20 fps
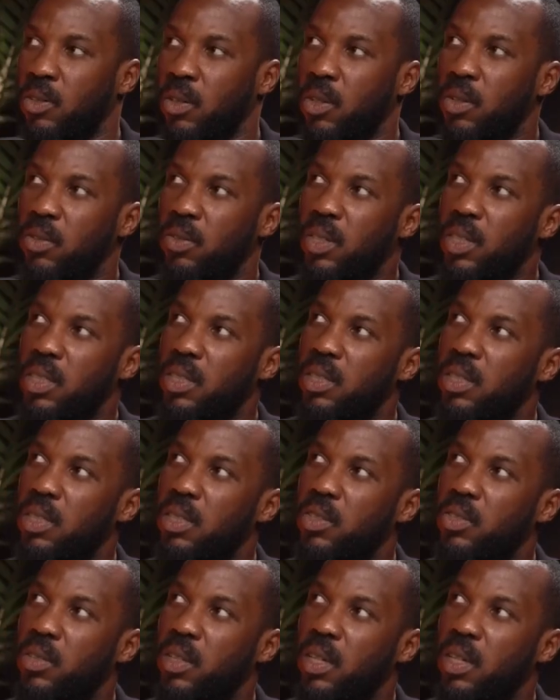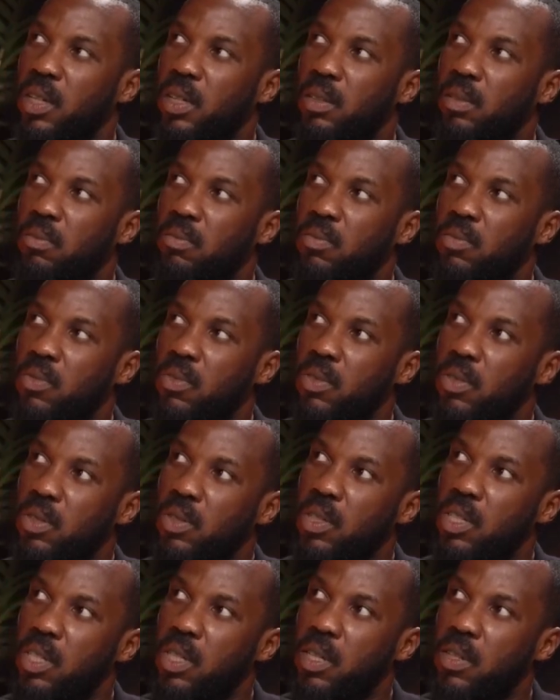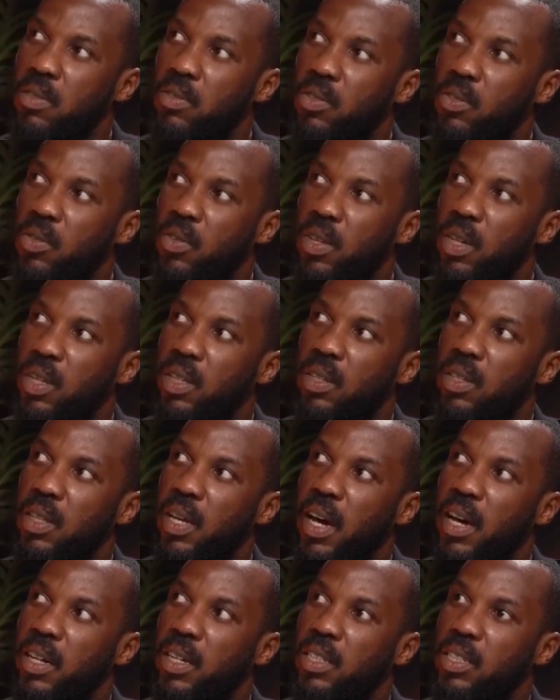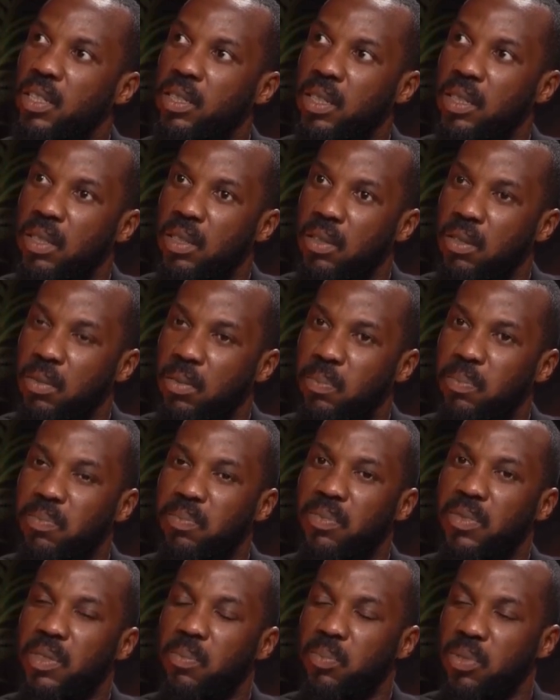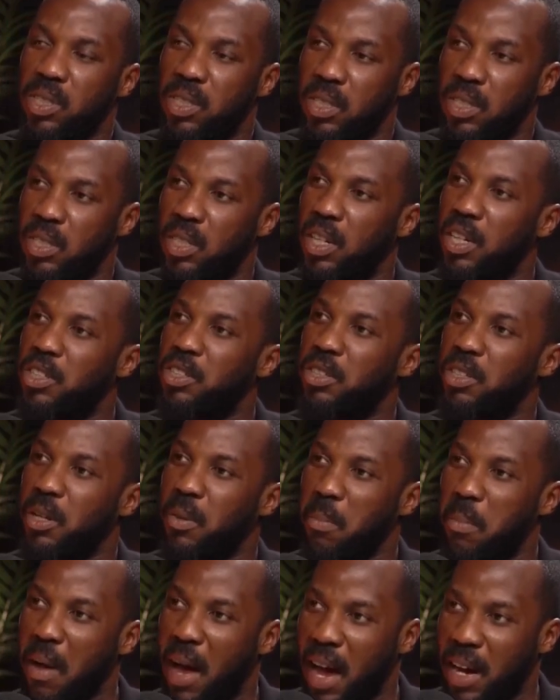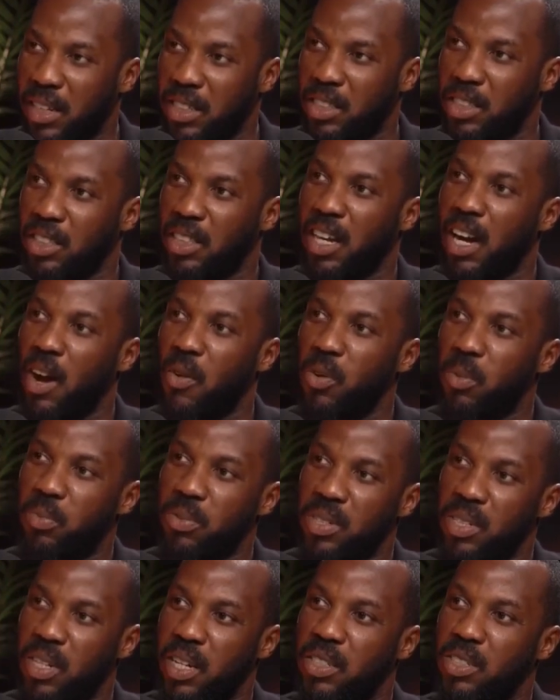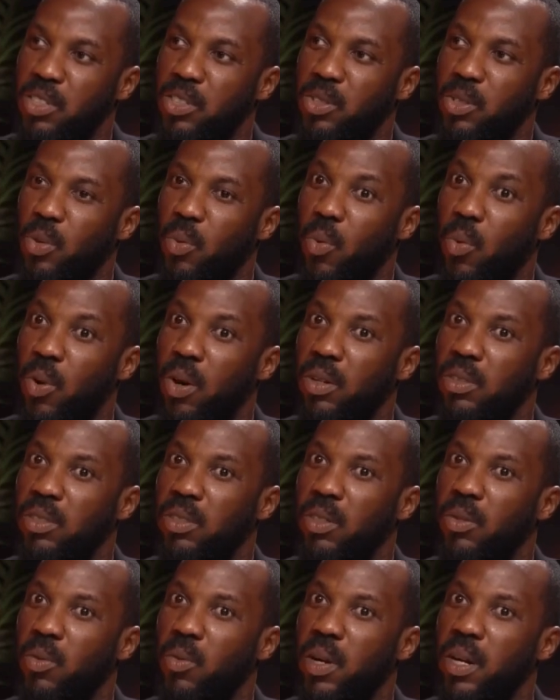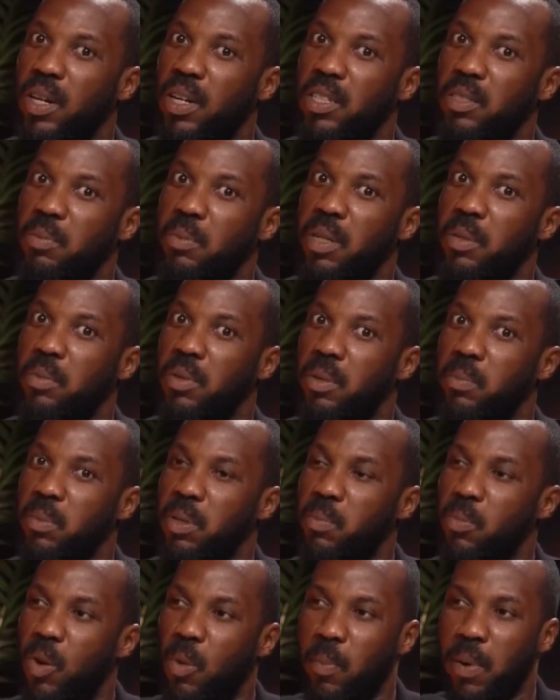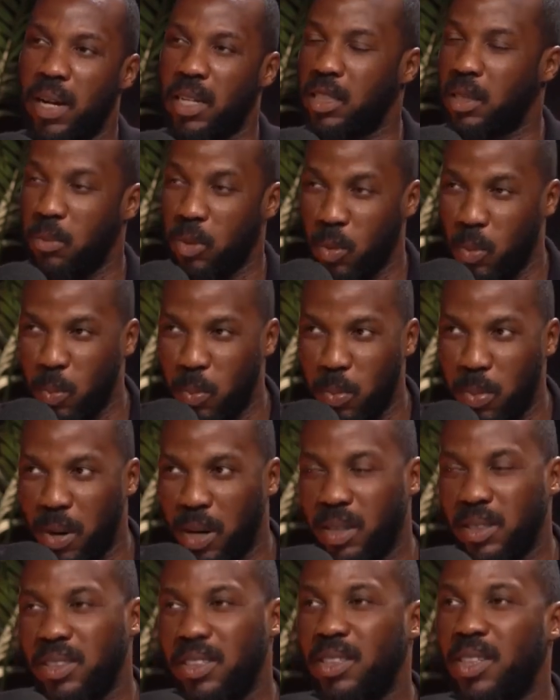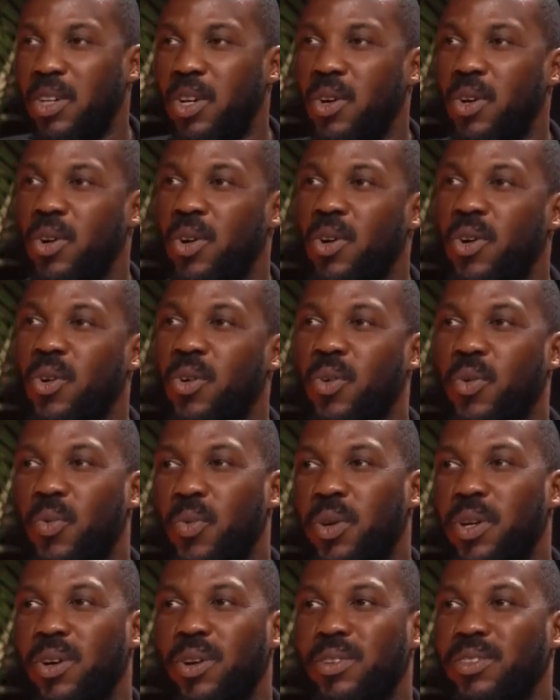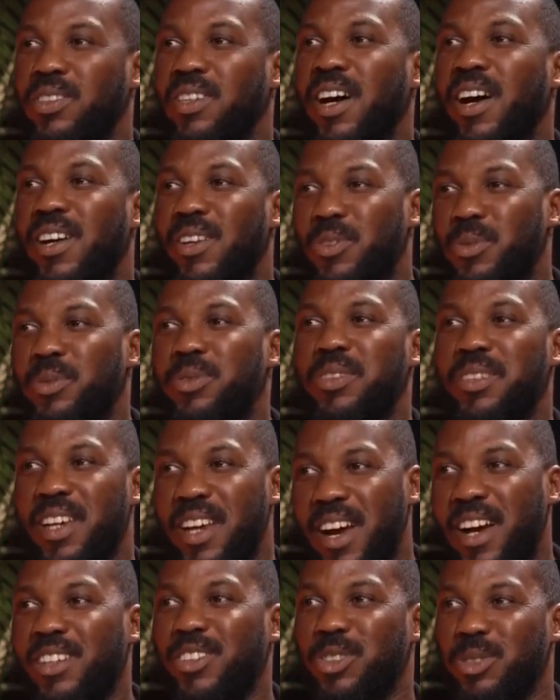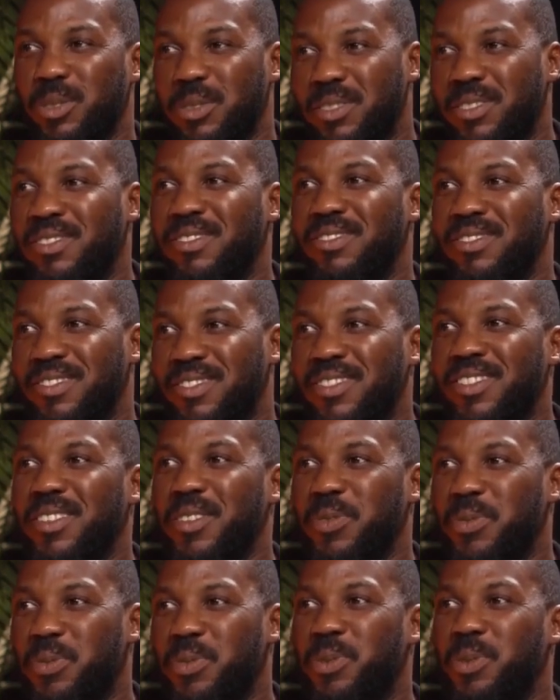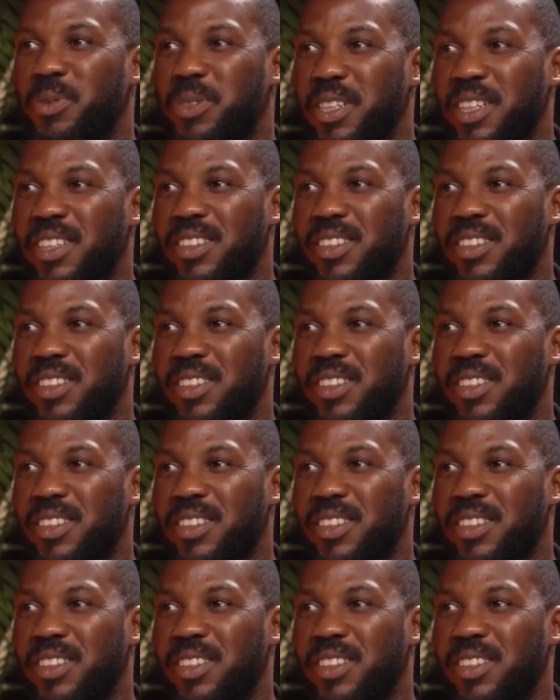So you think that it's the presentation and packaging, how we present it to the world in a way that's maybe a bit more palatable, but we don't dilute the actual food.